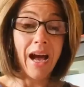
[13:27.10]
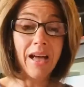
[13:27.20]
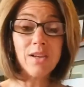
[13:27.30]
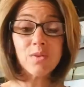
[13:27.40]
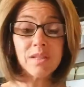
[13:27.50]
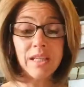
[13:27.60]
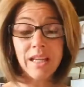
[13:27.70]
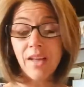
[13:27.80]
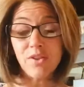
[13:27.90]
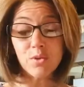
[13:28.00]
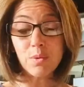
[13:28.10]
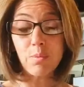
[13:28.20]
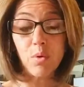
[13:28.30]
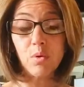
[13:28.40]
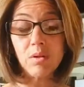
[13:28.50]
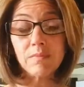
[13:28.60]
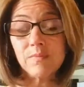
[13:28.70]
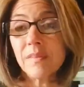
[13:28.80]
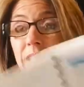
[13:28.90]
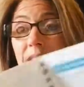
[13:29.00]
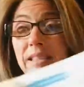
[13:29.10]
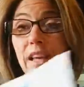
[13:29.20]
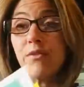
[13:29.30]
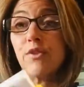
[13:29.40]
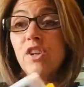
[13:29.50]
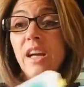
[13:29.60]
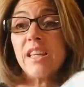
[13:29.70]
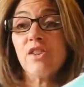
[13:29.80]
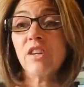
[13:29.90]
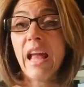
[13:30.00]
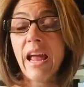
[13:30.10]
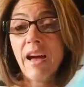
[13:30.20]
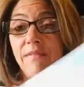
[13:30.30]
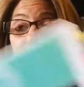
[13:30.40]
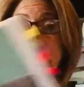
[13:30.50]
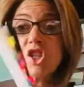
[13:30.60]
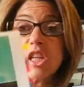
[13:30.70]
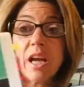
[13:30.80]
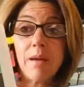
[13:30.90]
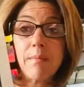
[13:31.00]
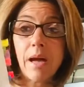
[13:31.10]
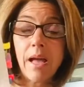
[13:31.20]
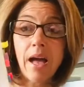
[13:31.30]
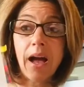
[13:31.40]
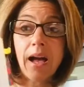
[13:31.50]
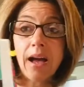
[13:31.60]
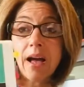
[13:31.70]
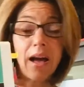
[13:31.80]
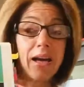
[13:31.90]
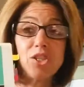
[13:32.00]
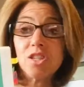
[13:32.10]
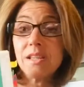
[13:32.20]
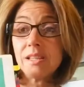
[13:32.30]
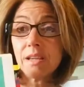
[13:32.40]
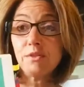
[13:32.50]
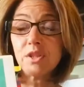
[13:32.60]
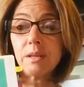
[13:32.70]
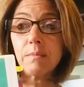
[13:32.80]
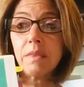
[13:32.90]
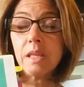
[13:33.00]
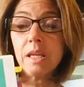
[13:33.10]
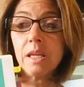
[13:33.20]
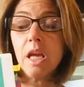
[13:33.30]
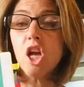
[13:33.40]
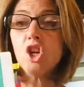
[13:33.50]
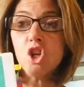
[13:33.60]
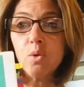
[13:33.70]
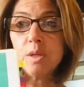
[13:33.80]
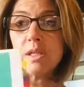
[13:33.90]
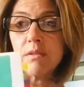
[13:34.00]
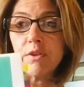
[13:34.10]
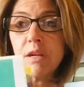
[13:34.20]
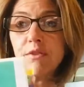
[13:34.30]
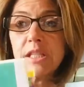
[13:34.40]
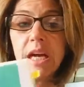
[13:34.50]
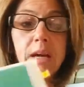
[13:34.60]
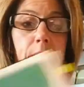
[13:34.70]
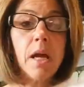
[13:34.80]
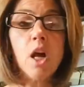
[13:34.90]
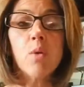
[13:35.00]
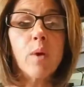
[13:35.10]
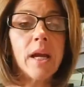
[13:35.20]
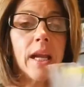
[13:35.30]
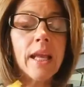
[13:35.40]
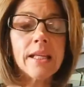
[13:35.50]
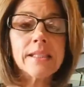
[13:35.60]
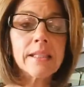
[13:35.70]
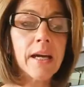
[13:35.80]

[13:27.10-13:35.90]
sitting on this report, like I said, for a year and a half, and each time I just discover something new and different every time, right? And